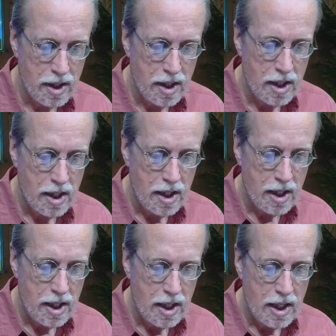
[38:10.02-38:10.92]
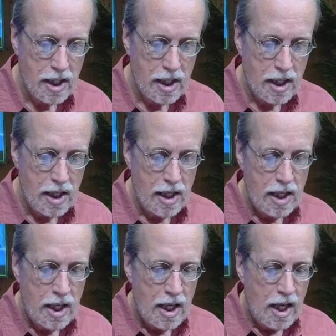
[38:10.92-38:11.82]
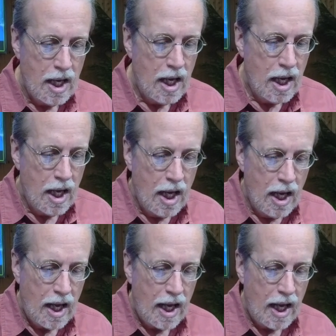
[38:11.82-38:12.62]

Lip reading: (no one is talking)